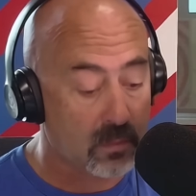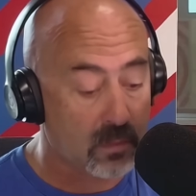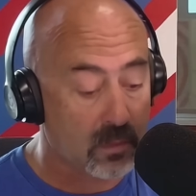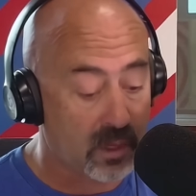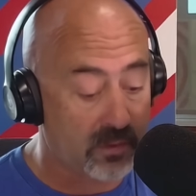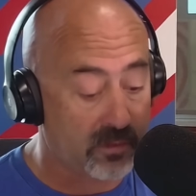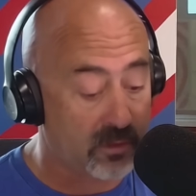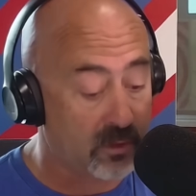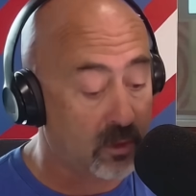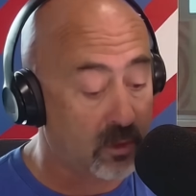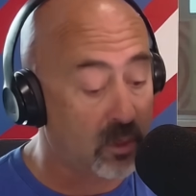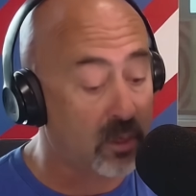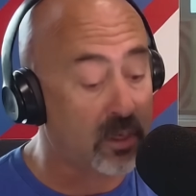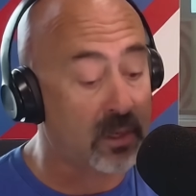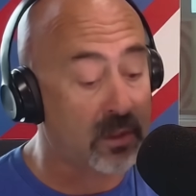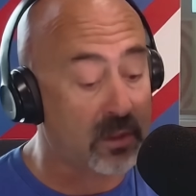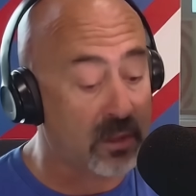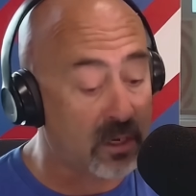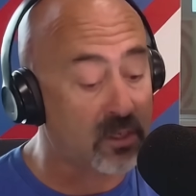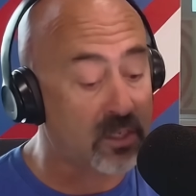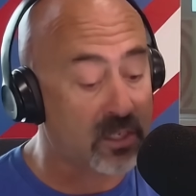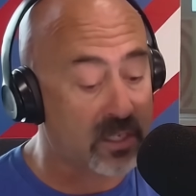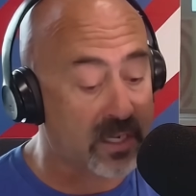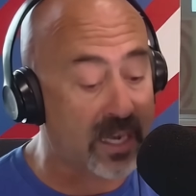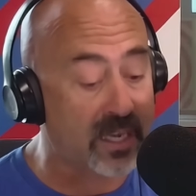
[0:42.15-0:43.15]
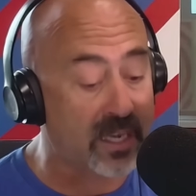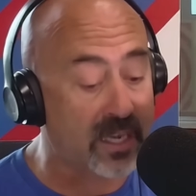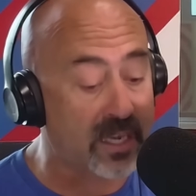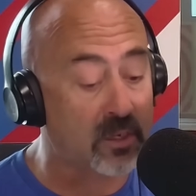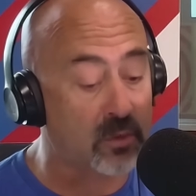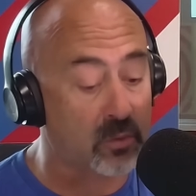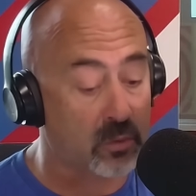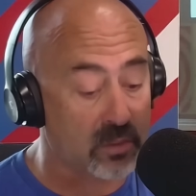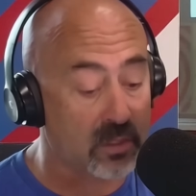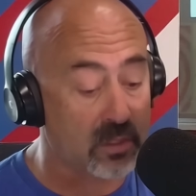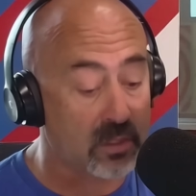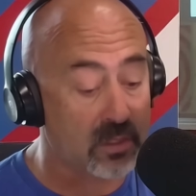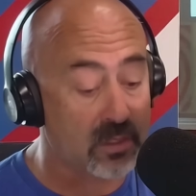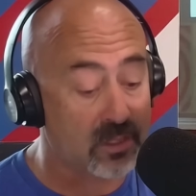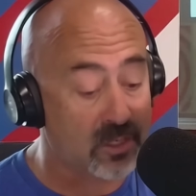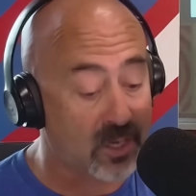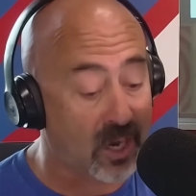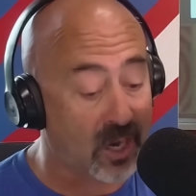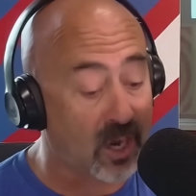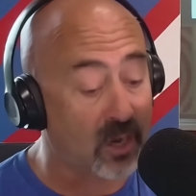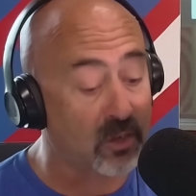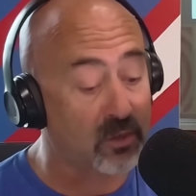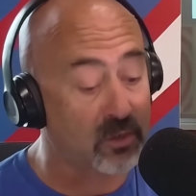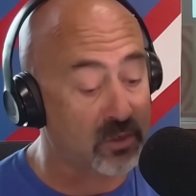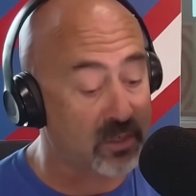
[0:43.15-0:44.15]
If you look at their schedules,
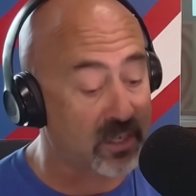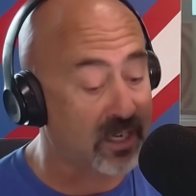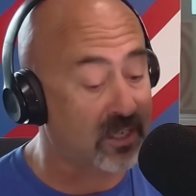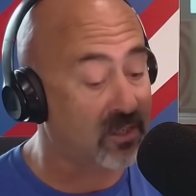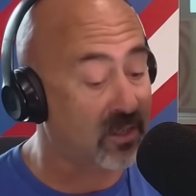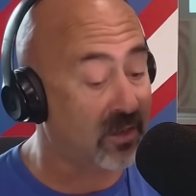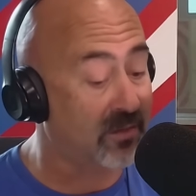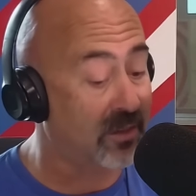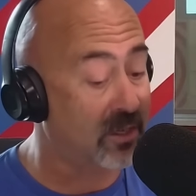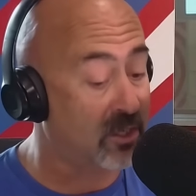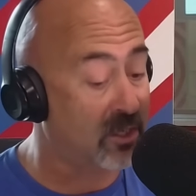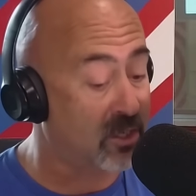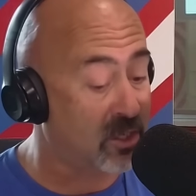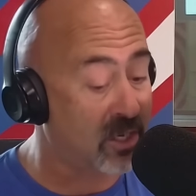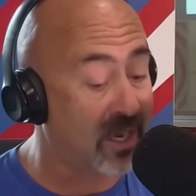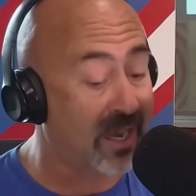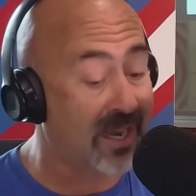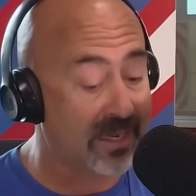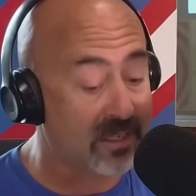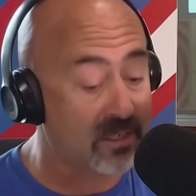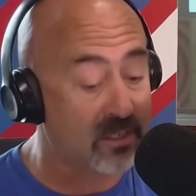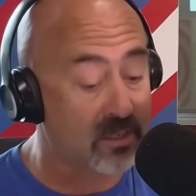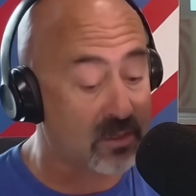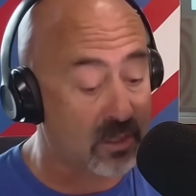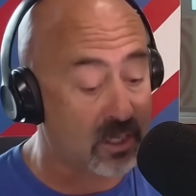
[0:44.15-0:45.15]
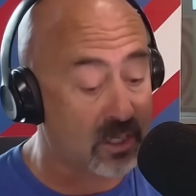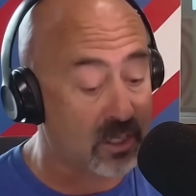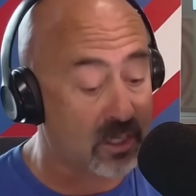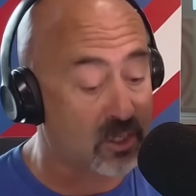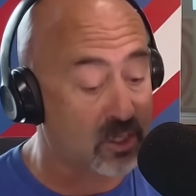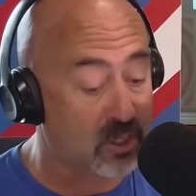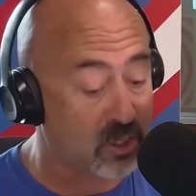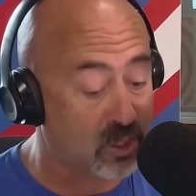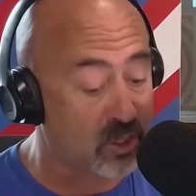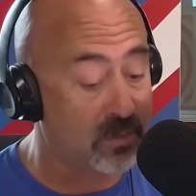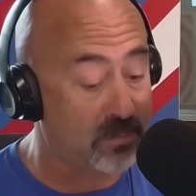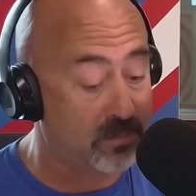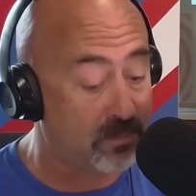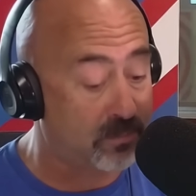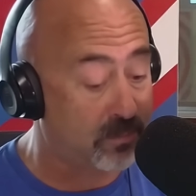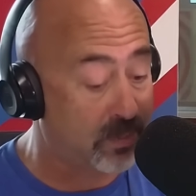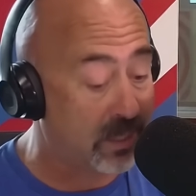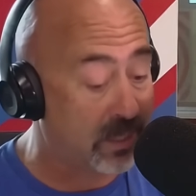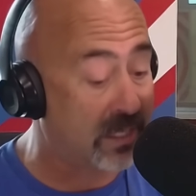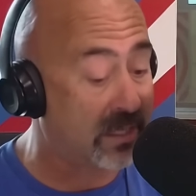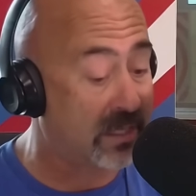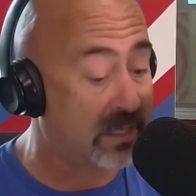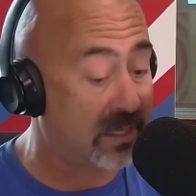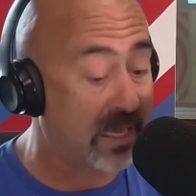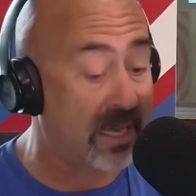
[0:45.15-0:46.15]
Chargers actually have the Giants. They should
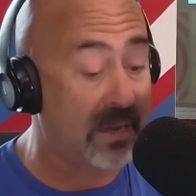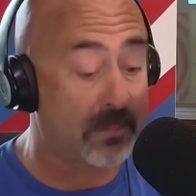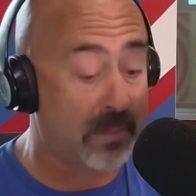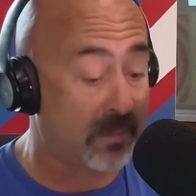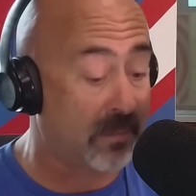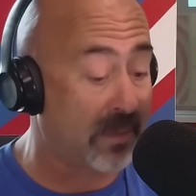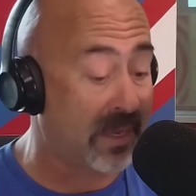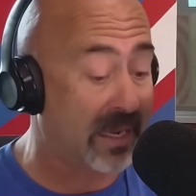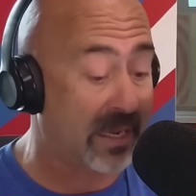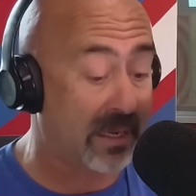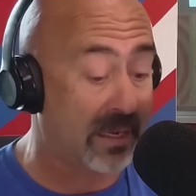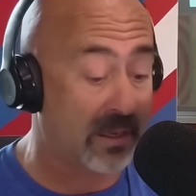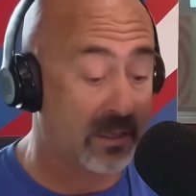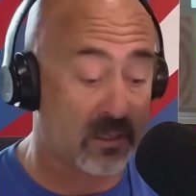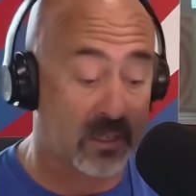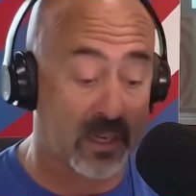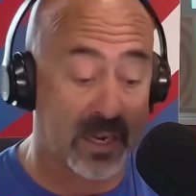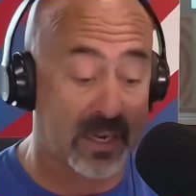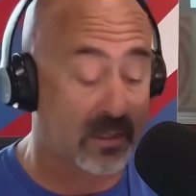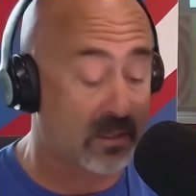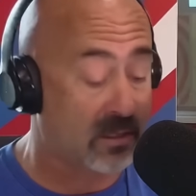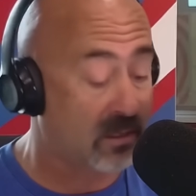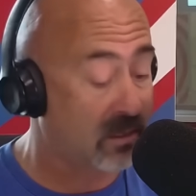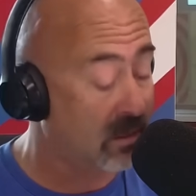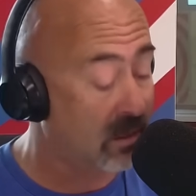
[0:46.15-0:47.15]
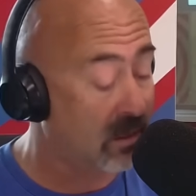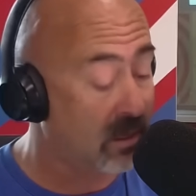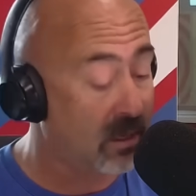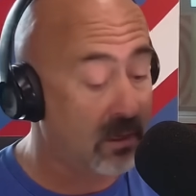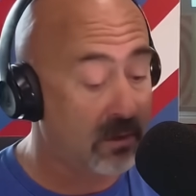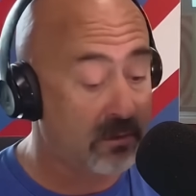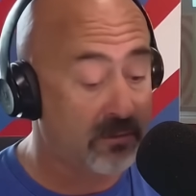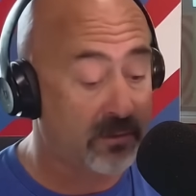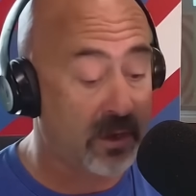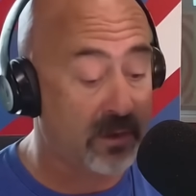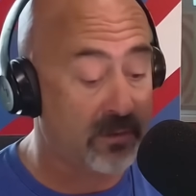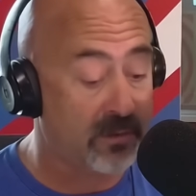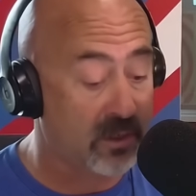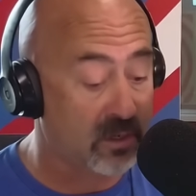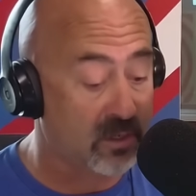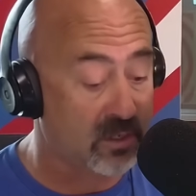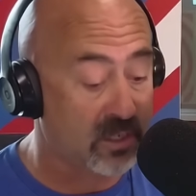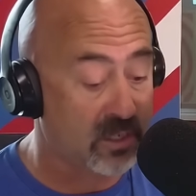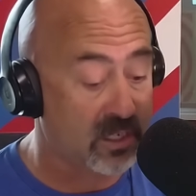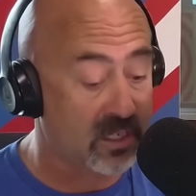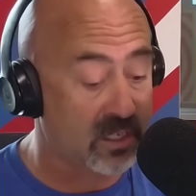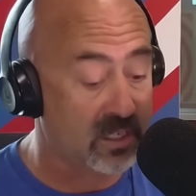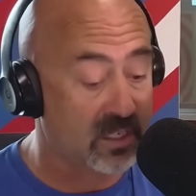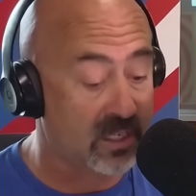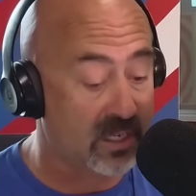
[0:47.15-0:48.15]
beat them, but man, the Giants fighting for their
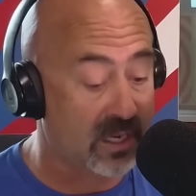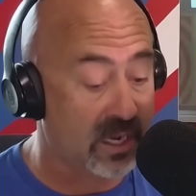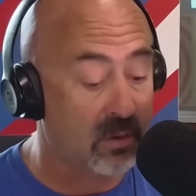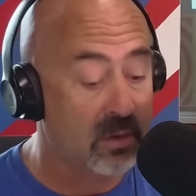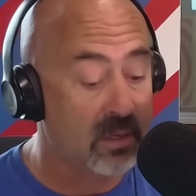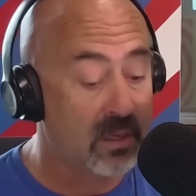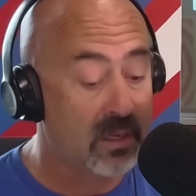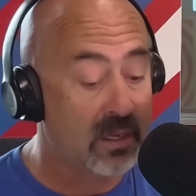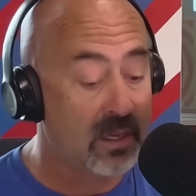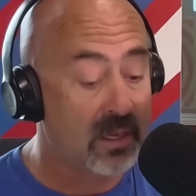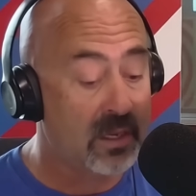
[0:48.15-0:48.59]
season now.